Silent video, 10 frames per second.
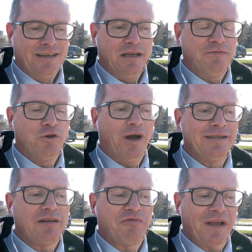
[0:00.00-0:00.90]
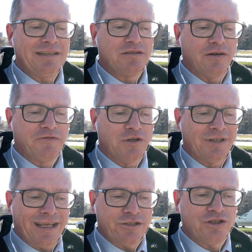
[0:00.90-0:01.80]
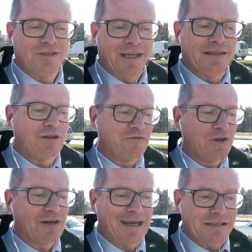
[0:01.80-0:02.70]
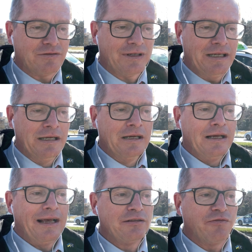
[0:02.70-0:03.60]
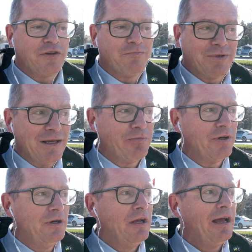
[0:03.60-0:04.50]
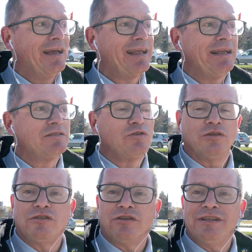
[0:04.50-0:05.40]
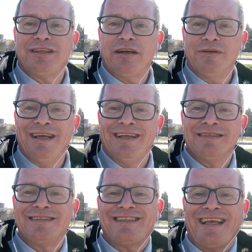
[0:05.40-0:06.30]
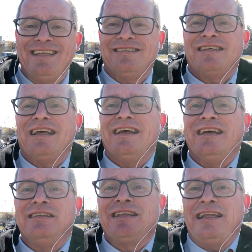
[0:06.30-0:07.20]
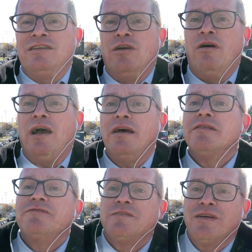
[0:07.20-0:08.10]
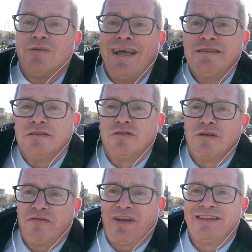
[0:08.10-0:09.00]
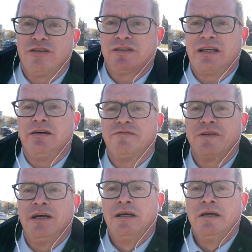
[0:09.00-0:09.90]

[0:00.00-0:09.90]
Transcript: If you are in defense of your nation and of your country and of your people against authoritarian states, and then you have the right to defend yourself. Yeah?